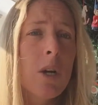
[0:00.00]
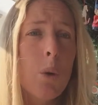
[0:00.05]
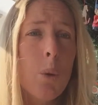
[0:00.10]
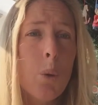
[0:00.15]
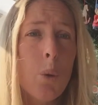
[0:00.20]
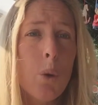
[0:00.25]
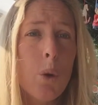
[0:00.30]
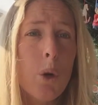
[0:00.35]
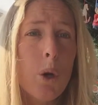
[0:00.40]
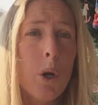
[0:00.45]

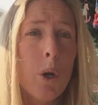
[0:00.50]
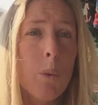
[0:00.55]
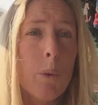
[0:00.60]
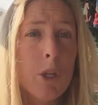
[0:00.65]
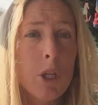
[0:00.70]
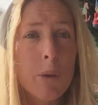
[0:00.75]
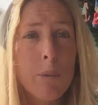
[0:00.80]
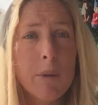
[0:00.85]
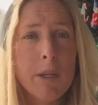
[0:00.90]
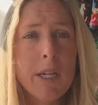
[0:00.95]
or
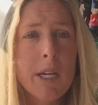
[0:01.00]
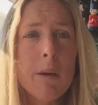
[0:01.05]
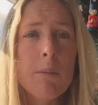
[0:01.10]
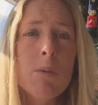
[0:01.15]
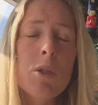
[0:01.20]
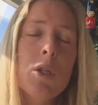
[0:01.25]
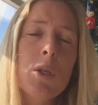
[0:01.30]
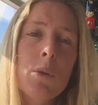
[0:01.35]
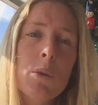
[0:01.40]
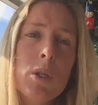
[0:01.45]
when you become
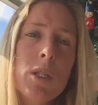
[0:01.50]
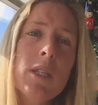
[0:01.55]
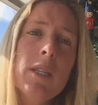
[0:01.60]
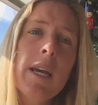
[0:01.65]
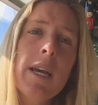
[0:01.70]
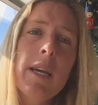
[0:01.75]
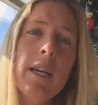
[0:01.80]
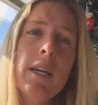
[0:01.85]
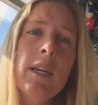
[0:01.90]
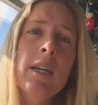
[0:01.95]
so
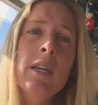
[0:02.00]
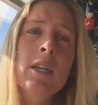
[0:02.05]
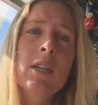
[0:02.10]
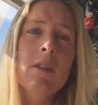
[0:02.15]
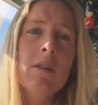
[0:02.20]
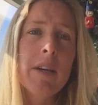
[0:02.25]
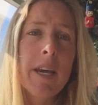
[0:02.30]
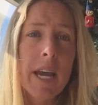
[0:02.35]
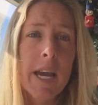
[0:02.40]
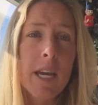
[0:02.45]
sick
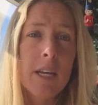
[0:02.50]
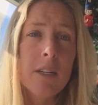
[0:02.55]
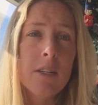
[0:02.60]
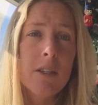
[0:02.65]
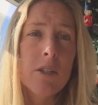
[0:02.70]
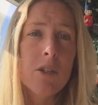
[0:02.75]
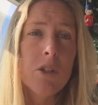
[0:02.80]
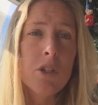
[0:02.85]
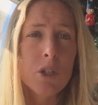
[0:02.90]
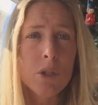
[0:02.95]
you can't
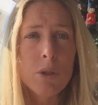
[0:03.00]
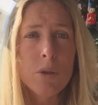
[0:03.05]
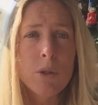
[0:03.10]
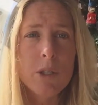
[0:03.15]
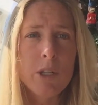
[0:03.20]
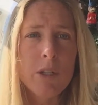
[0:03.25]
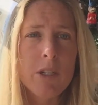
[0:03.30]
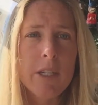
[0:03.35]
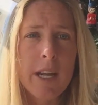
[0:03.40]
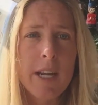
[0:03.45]
do
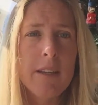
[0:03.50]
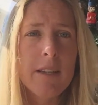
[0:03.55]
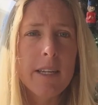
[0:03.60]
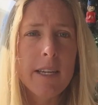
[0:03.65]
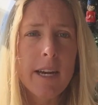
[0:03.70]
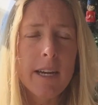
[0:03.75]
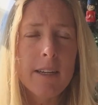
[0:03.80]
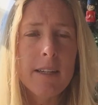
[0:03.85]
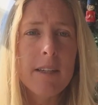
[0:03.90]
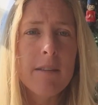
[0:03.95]
your daily
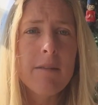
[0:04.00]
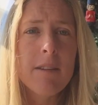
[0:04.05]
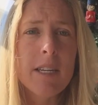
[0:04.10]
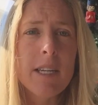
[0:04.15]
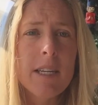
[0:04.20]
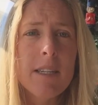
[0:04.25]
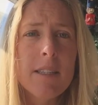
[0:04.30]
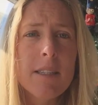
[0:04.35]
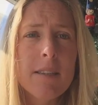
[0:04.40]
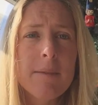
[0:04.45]

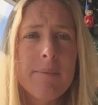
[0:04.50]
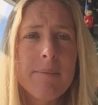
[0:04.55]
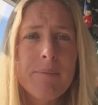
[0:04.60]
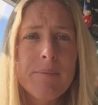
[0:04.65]
activities.